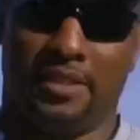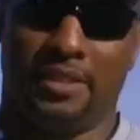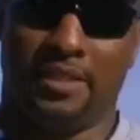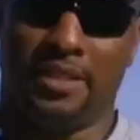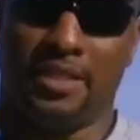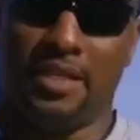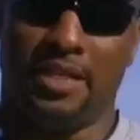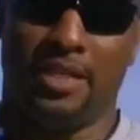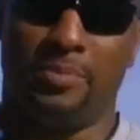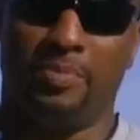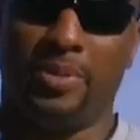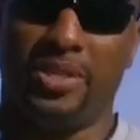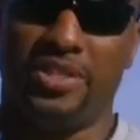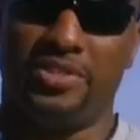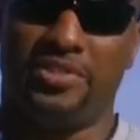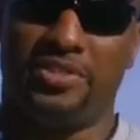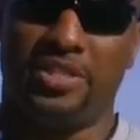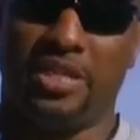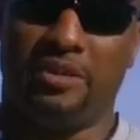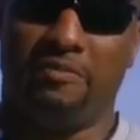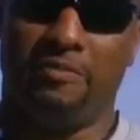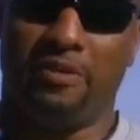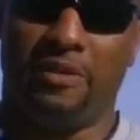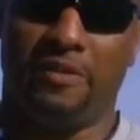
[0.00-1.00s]
Uh, the
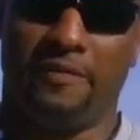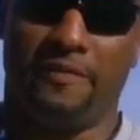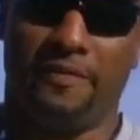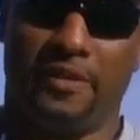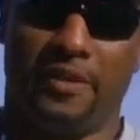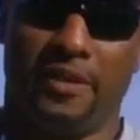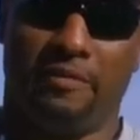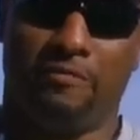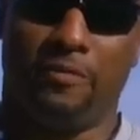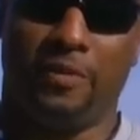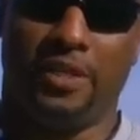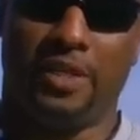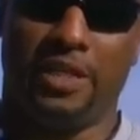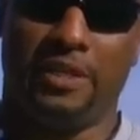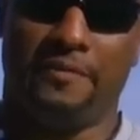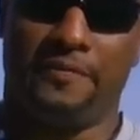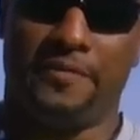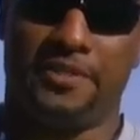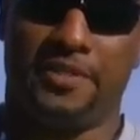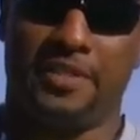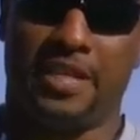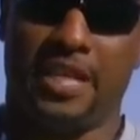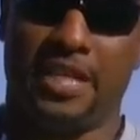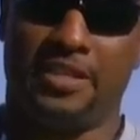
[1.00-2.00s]
biggest thing we've uh, really
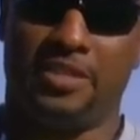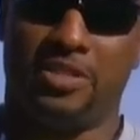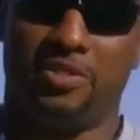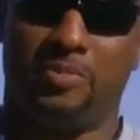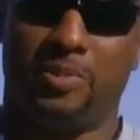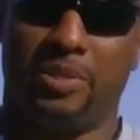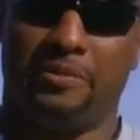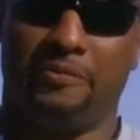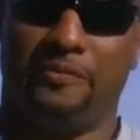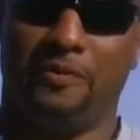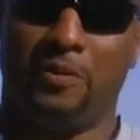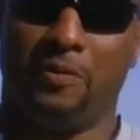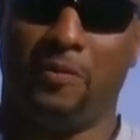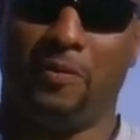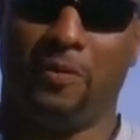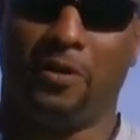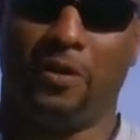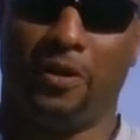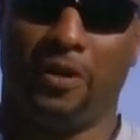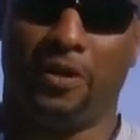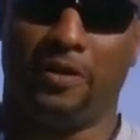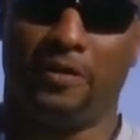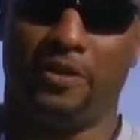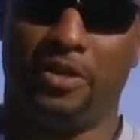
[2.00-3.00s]
emphasized has been
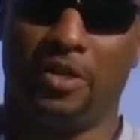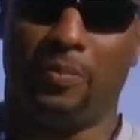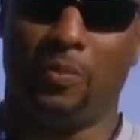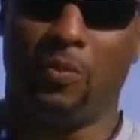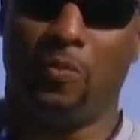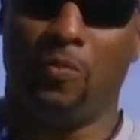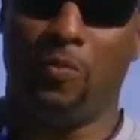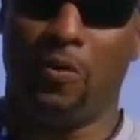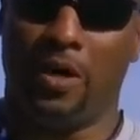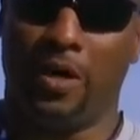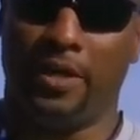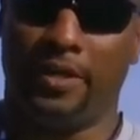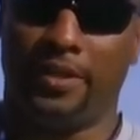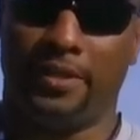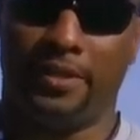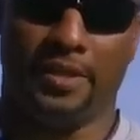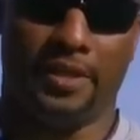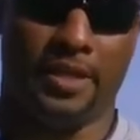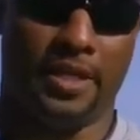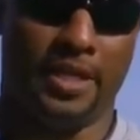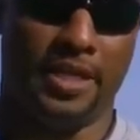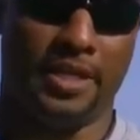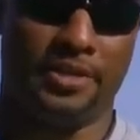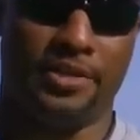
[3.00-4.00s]
footwork, number
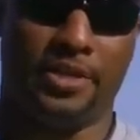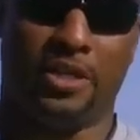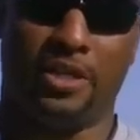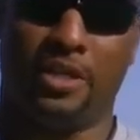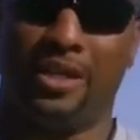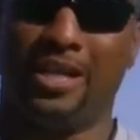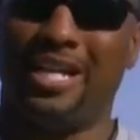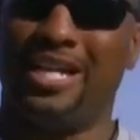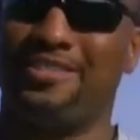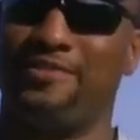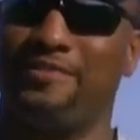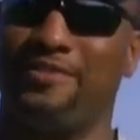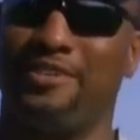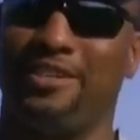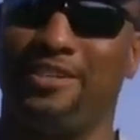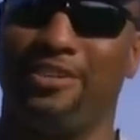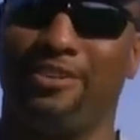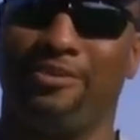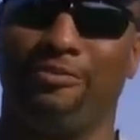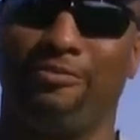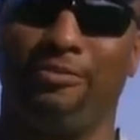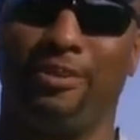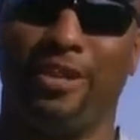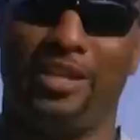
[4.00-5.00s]
one. Uh, I thought our guys have
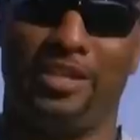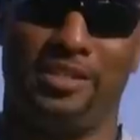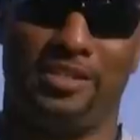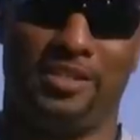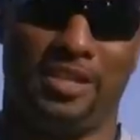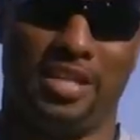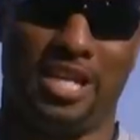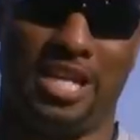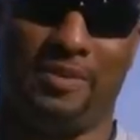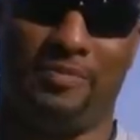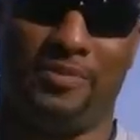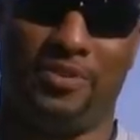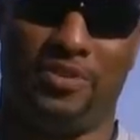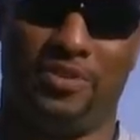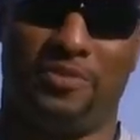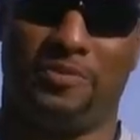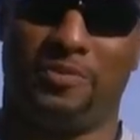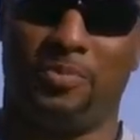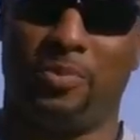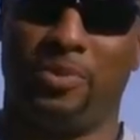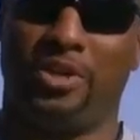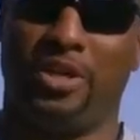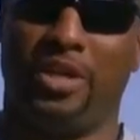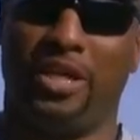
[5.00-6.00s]
done a great job
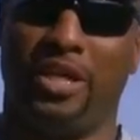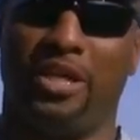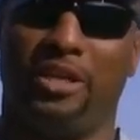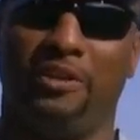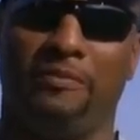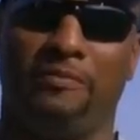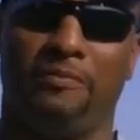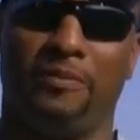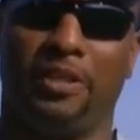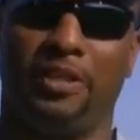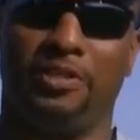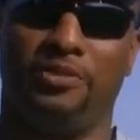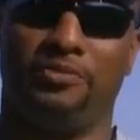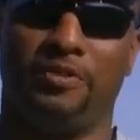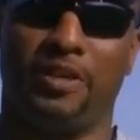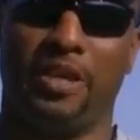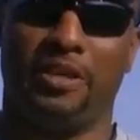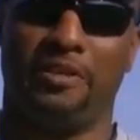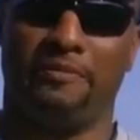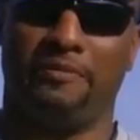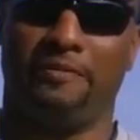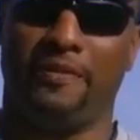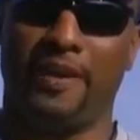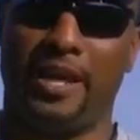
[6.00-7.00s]
this spring of really
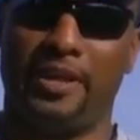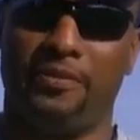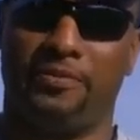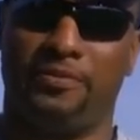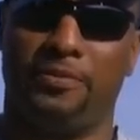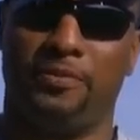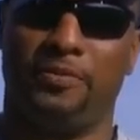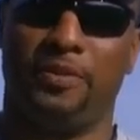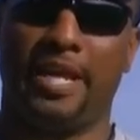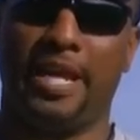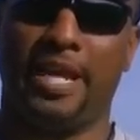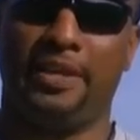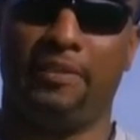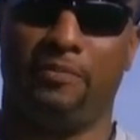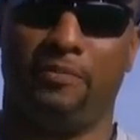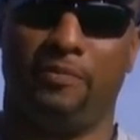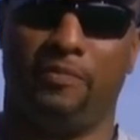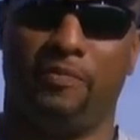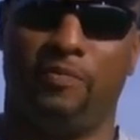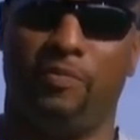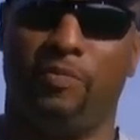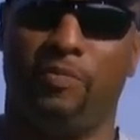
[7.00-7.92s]
trying to fight through that and